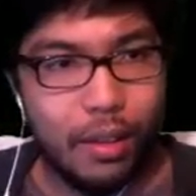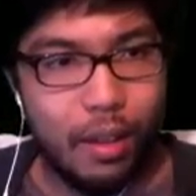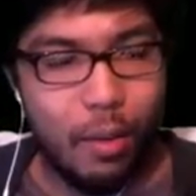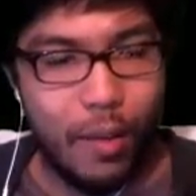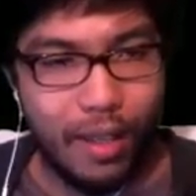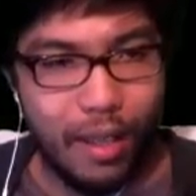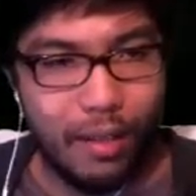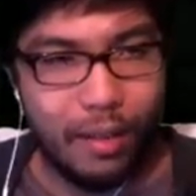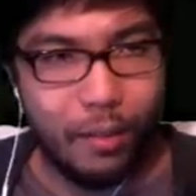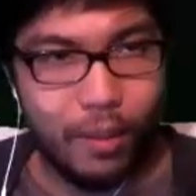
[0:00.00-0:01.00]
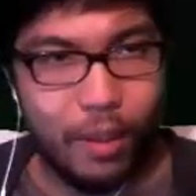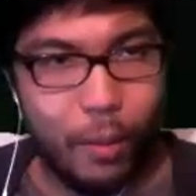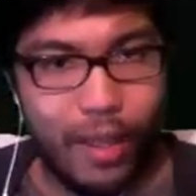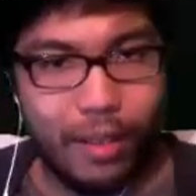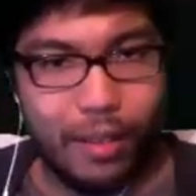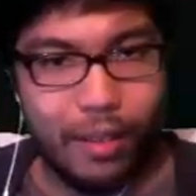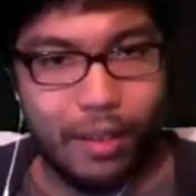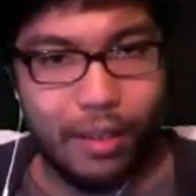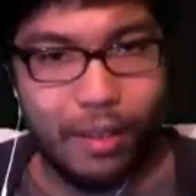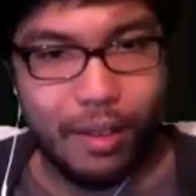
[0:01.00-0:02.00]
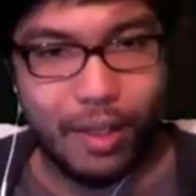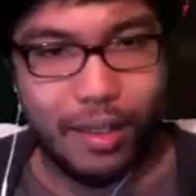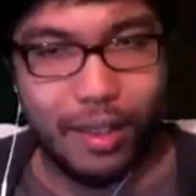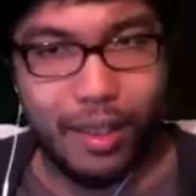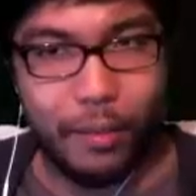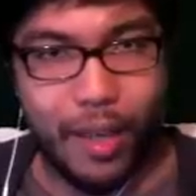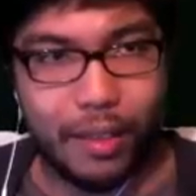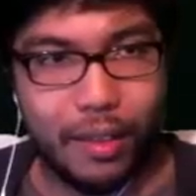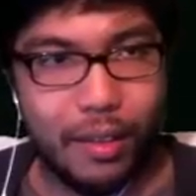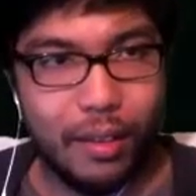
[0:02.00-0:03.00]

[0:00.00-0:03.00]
Oh my god, we're gonna win. This guy's gonna get wrecked.